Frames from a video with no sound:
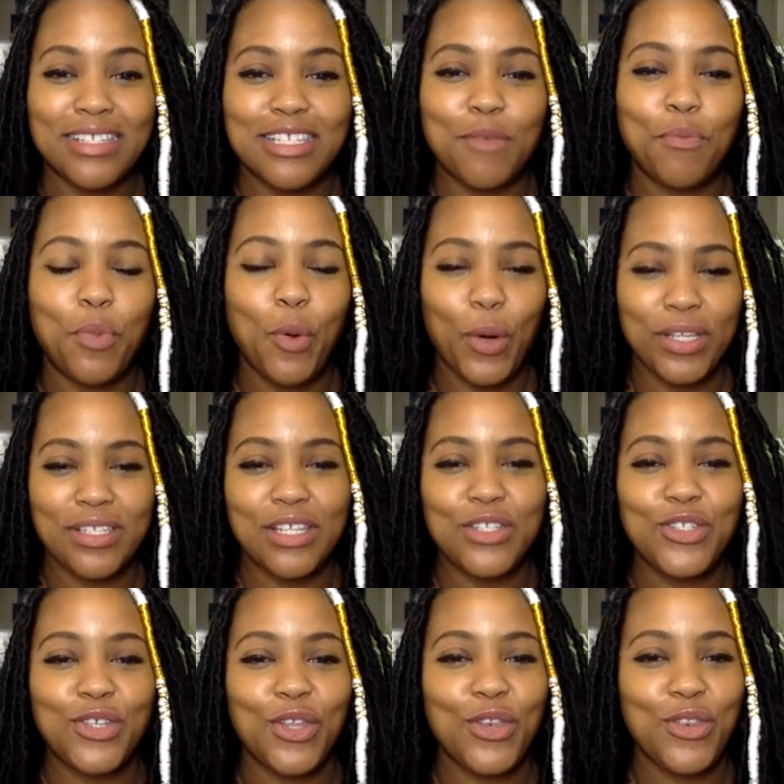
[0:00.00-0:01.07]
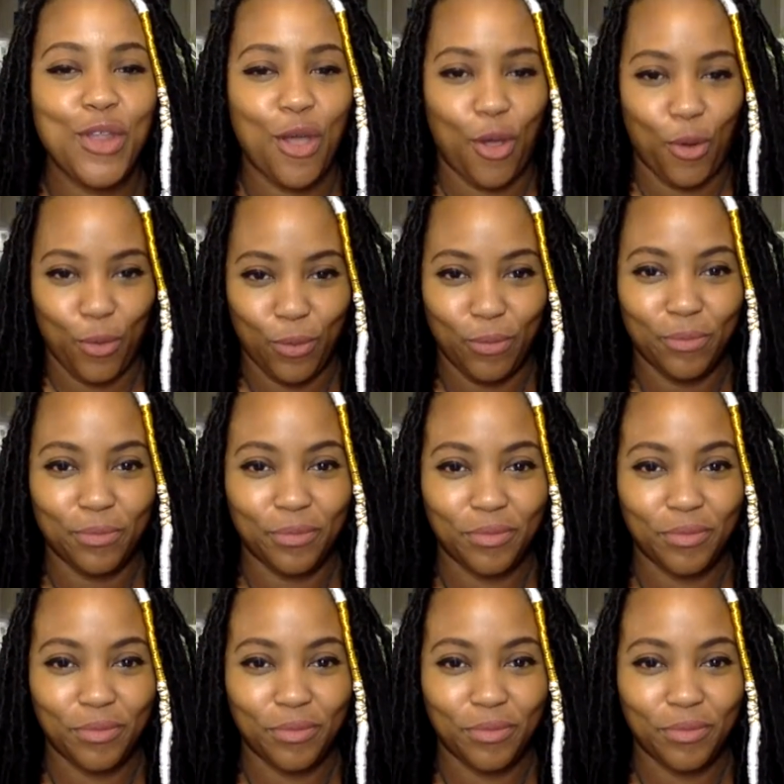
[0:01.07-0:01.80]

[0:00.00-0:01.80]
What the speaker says: it's important to know